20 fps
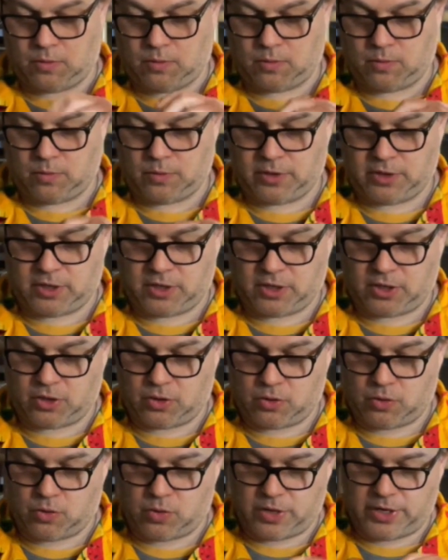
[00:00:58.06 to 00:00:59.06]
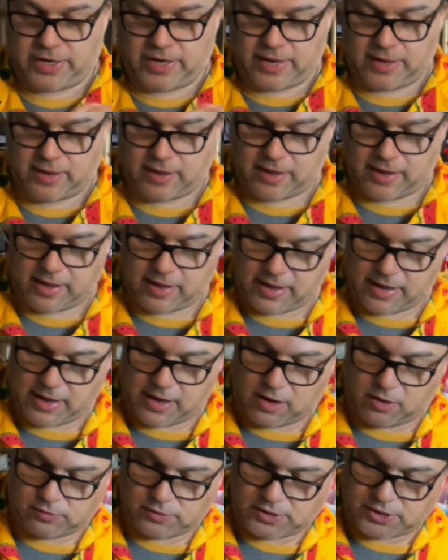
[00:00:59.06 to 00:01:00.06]
We're going to go an
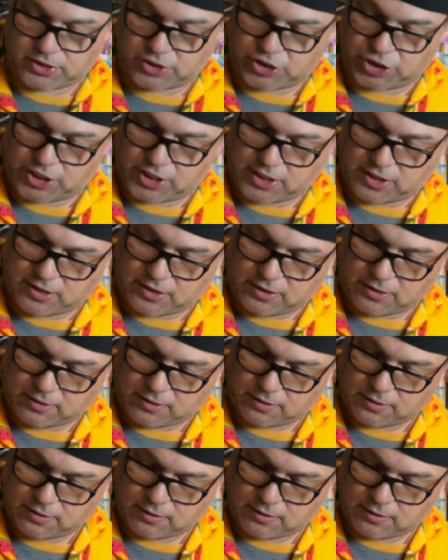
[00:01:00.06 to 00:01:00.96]
ounce of gin,